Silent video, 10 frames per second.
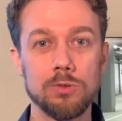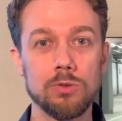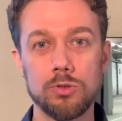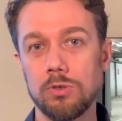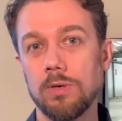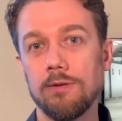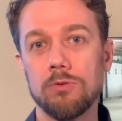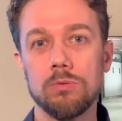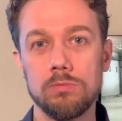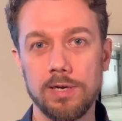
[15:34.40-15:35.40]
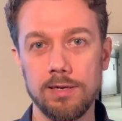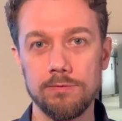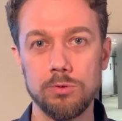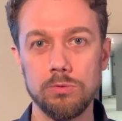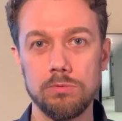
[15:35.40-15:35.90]
you also have to kind
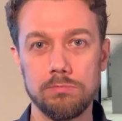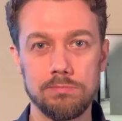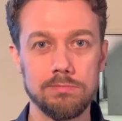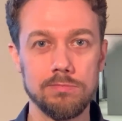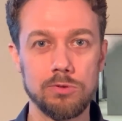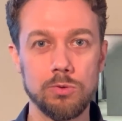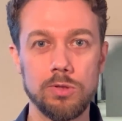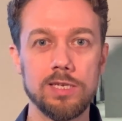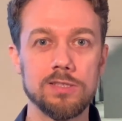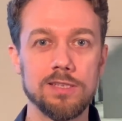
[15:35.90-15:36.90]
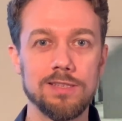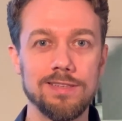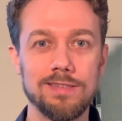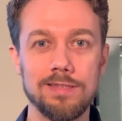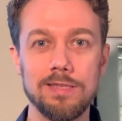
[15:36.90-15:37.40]
of do 2 things that
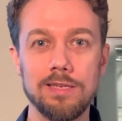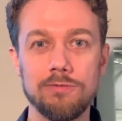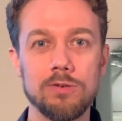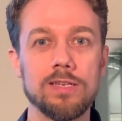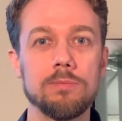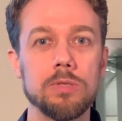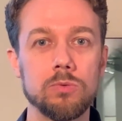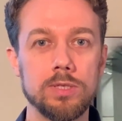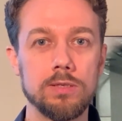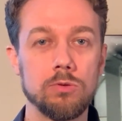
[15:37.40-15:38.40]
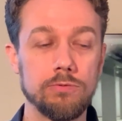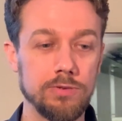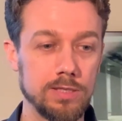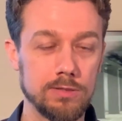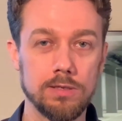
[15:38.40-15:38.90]
differently between the 2
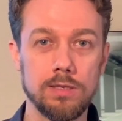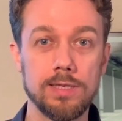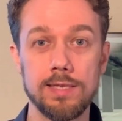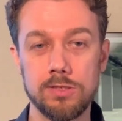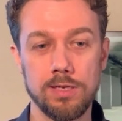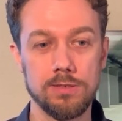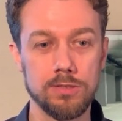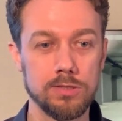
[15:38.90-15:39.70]
feet in that sense.